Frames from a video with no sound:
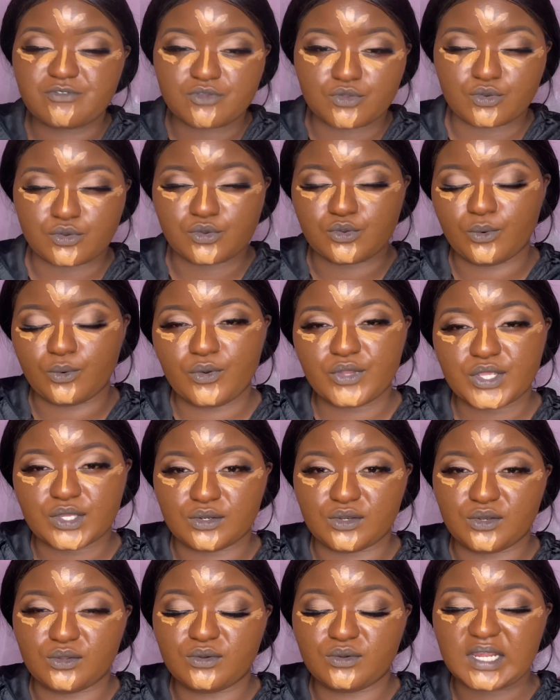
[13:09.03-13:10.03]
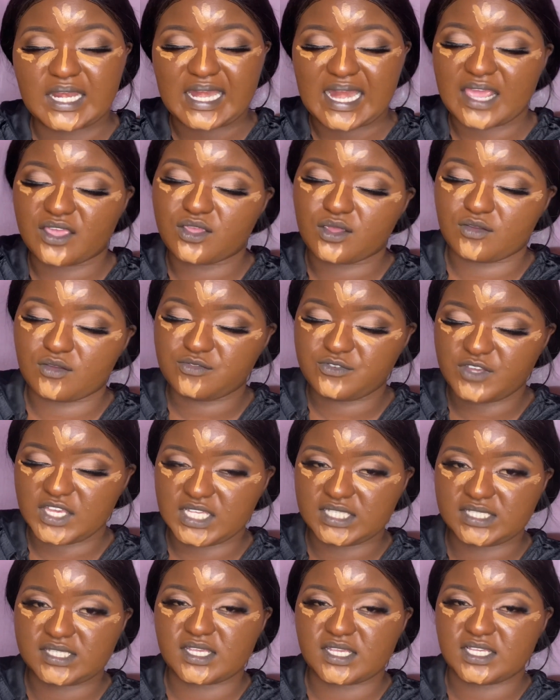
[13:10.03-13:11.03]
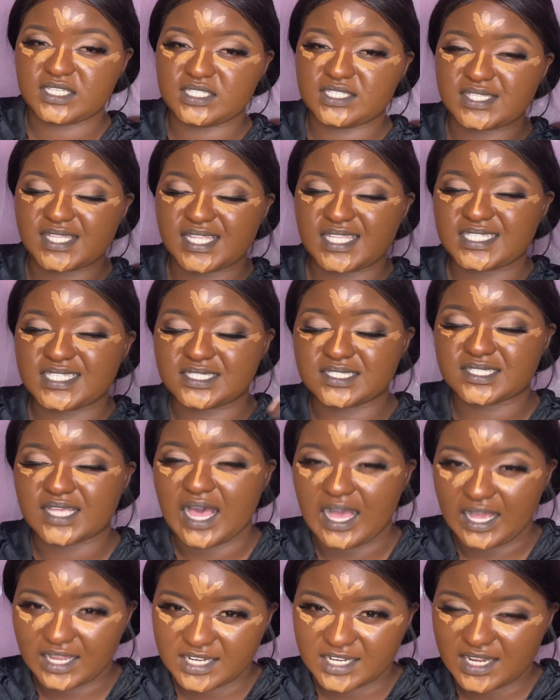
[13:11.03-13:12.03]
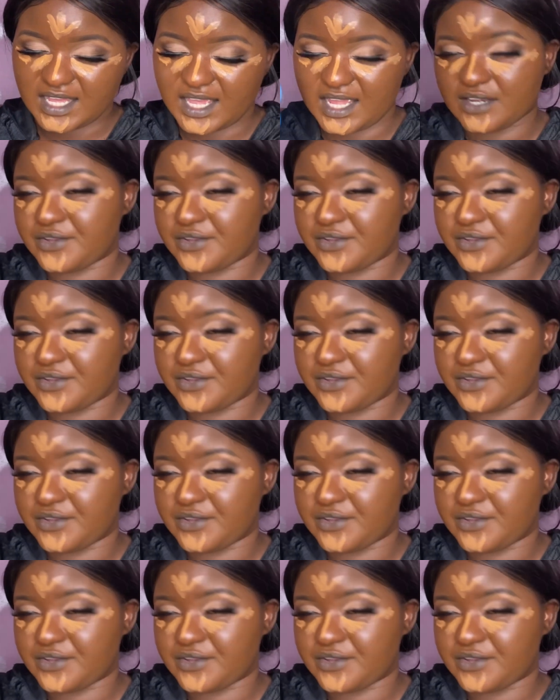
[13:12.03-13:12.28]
do, you look like your face is sagged and you